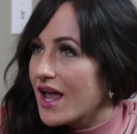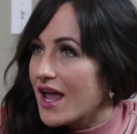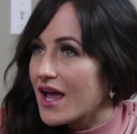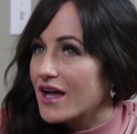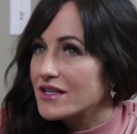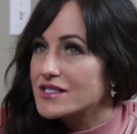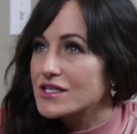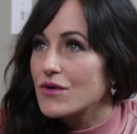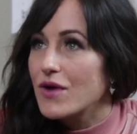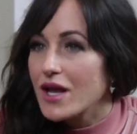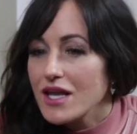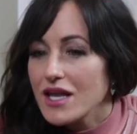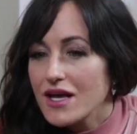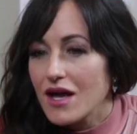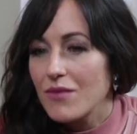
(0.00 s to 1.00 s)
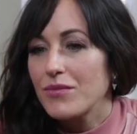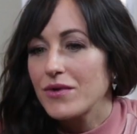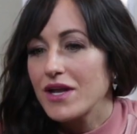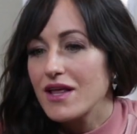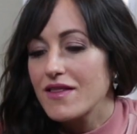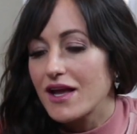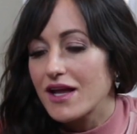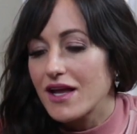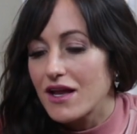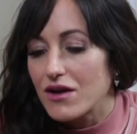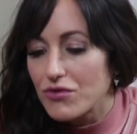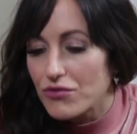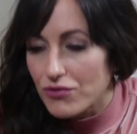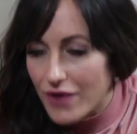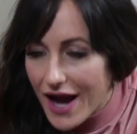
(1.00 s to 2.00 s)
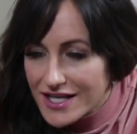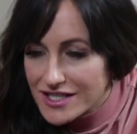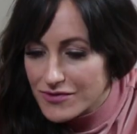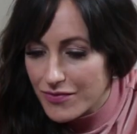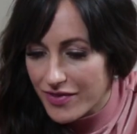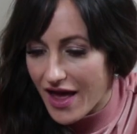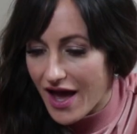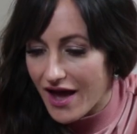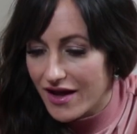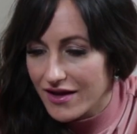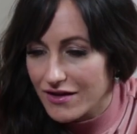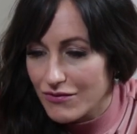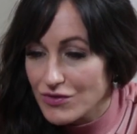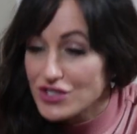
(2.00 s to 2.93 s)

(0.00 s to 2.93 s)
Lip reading: And so any company that can grasp that,